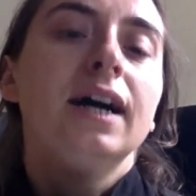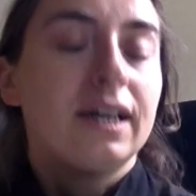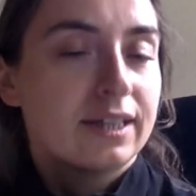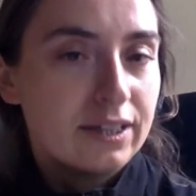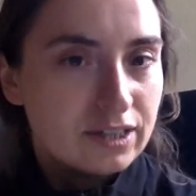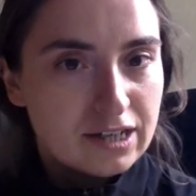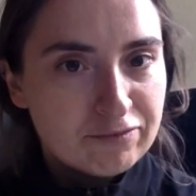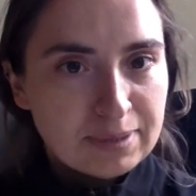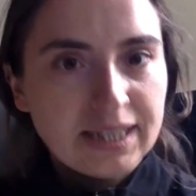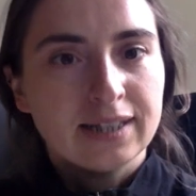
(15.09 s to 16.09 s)
I cannot
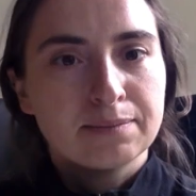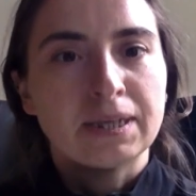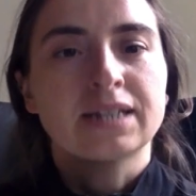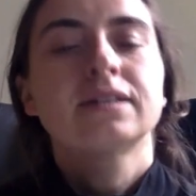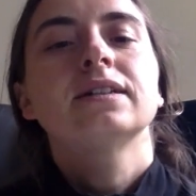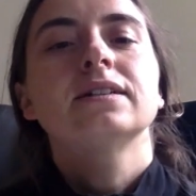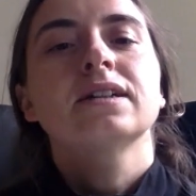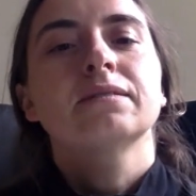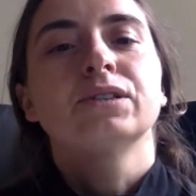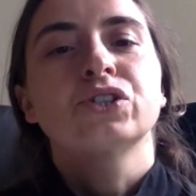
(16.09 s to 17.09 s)
have peanuts button and
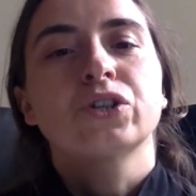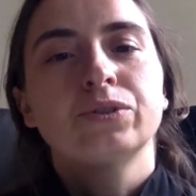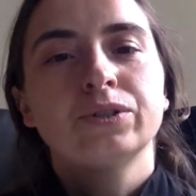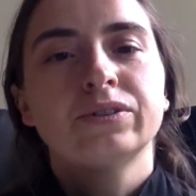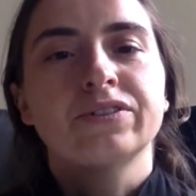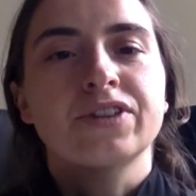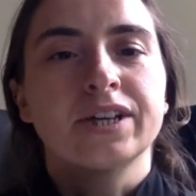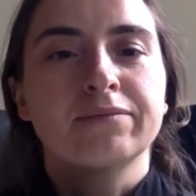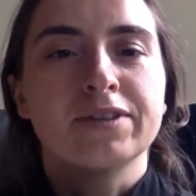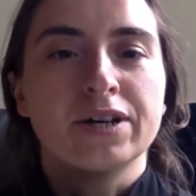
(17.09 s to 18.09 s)
it will show you the
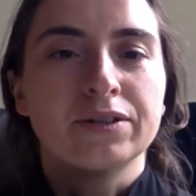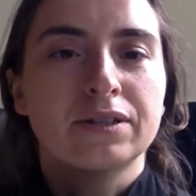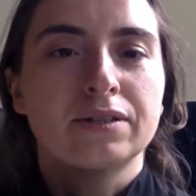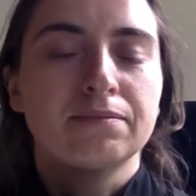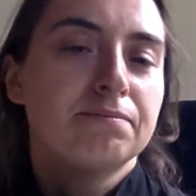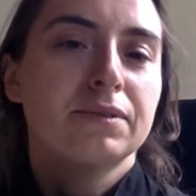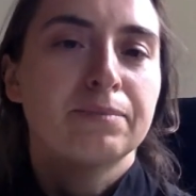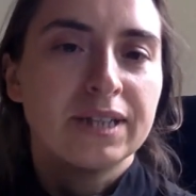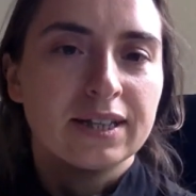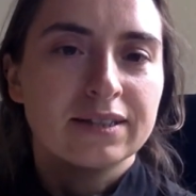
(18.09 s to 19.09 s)
thing without the
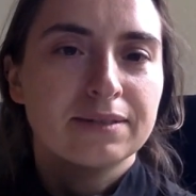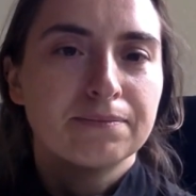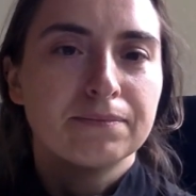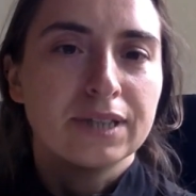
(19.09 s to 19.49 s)
peanuts.